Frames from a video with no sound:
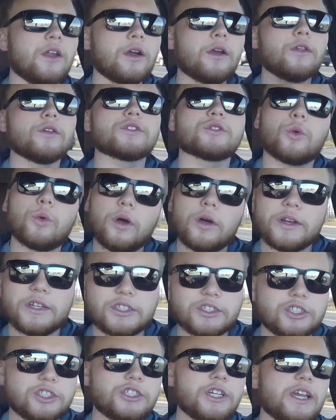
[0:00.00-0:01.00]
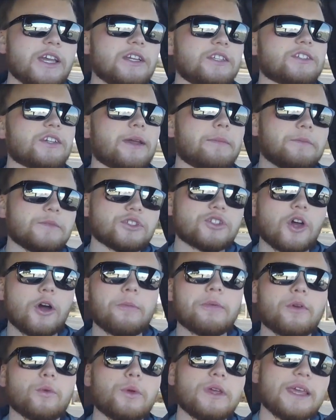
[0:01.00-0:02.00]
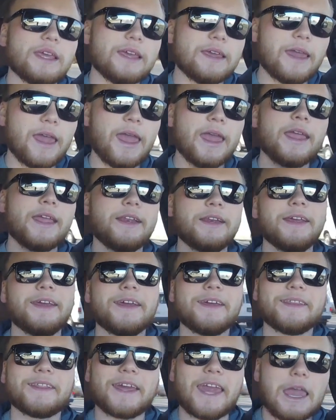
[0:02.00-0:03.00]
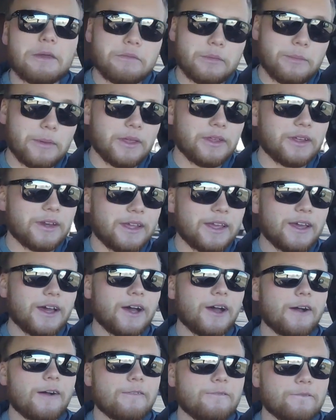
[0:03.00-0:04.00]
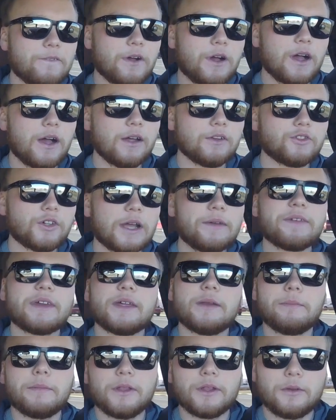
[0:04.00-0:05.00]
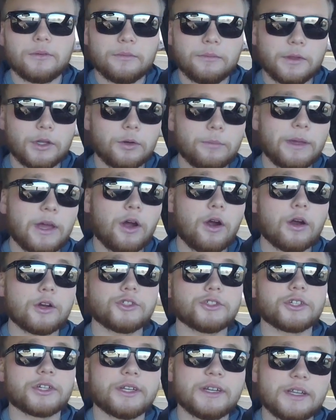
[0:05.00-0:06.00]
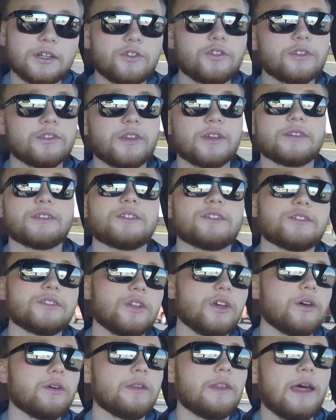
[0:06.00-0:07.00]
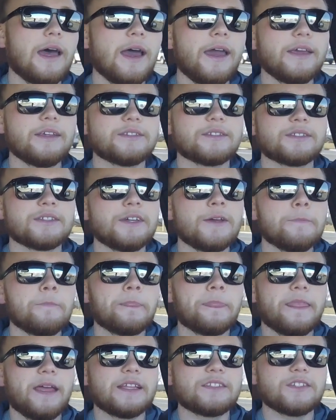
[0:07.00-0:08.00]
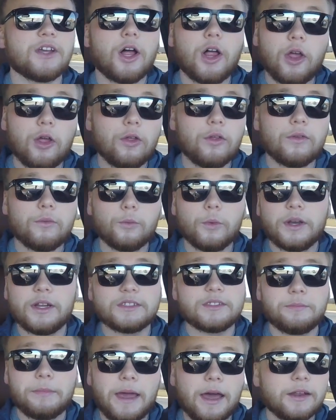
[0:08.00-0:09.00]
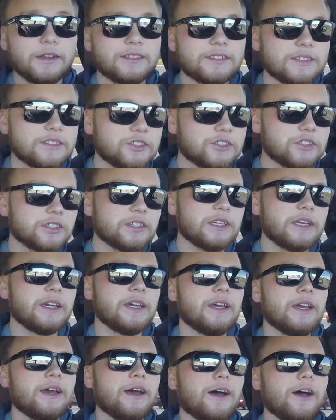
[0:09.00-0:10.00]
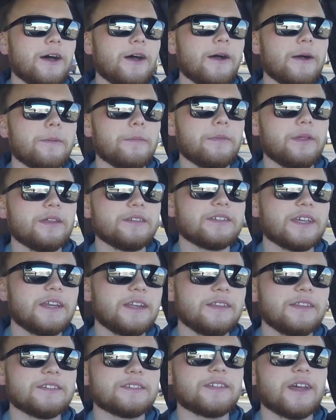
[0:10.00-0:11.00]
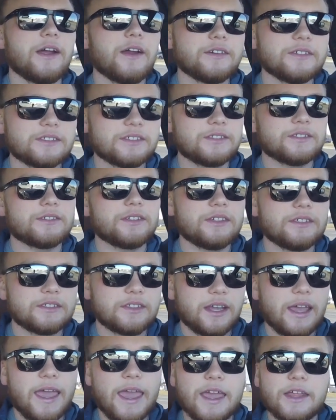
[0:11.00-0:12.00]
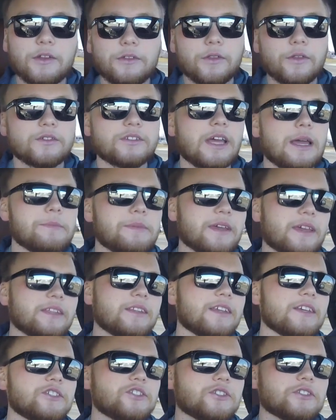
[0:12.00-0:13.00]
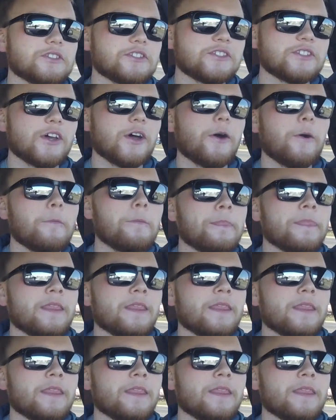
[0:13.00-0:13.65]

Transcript: those qualities change. I'm just hoping we gain the capability of driving in a little bit harsher conditions like the snow and the ice. That's all what it's about, essentially, as getting these tires is to handle those type of conditions. So